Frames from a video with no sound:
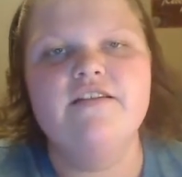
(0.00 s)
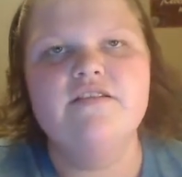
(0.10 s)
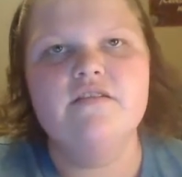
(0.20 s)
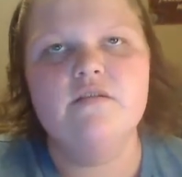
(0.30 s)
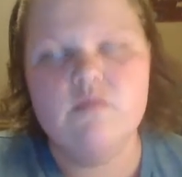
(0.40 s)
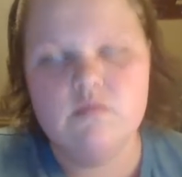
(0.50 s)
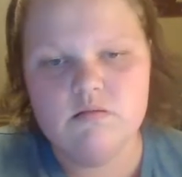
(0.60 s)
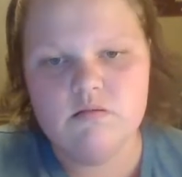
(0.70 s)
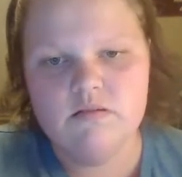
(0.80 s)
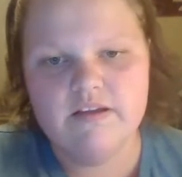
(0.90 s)
I just,
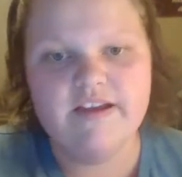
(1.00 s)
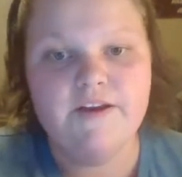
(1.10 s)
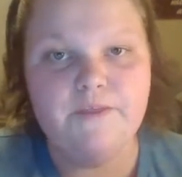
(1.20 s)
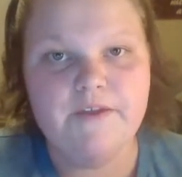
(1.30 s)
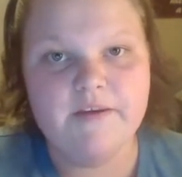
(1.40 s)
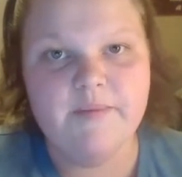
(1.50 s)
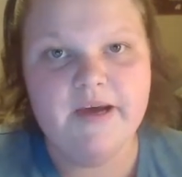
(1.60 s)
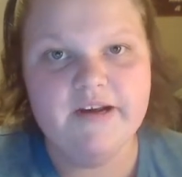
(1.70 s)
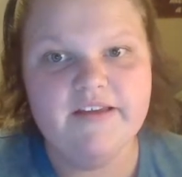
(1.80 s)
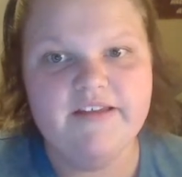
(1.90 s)
like, I had to think
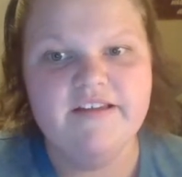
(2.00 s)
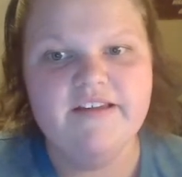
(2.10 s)
about it.